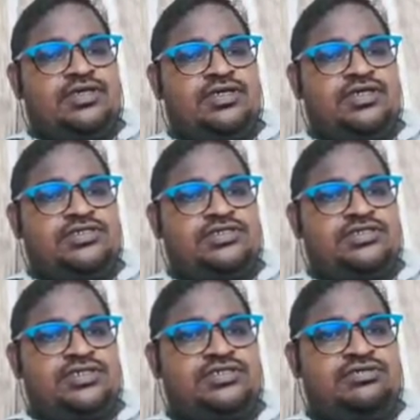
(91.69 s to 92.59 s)
Yes, the
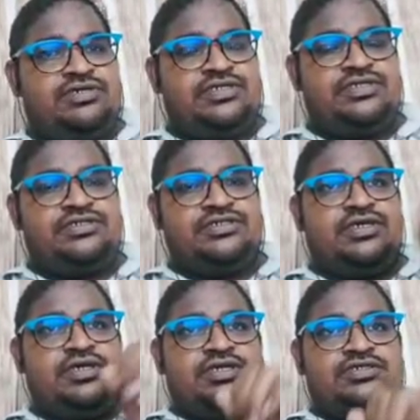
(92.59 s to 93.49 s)
next one is,
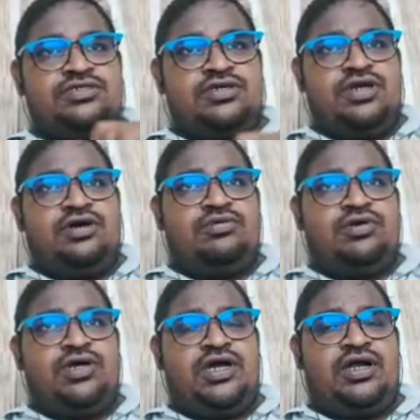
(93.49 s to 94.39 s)
so now
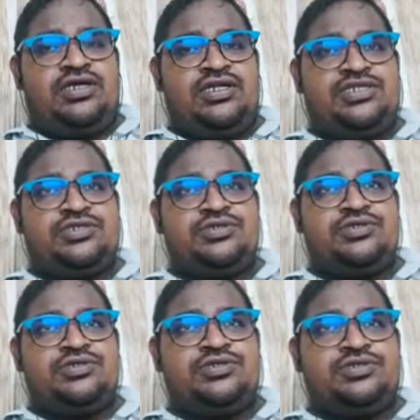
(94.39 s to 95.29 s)
I already told
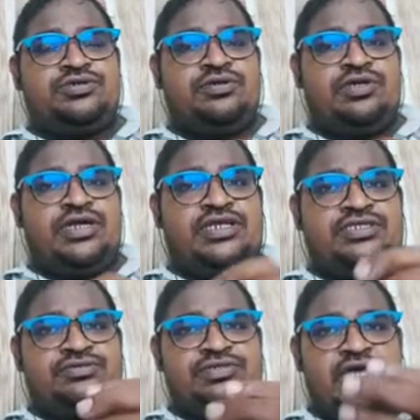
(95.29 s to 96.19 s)
you, so let
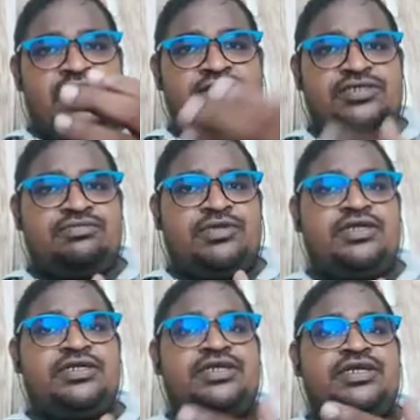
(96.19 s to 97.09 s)
us we have some
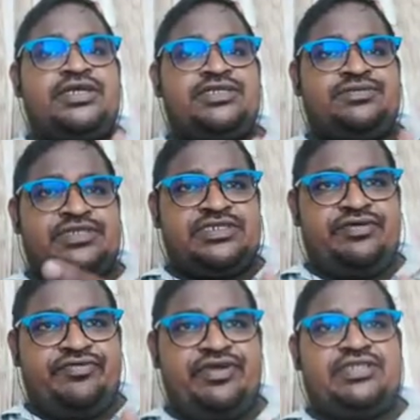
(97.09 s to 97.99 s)
alternate
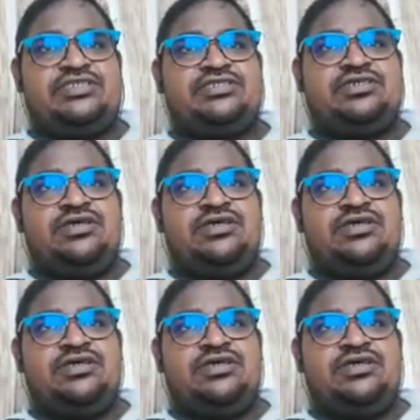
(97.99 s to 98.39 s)
expression for this.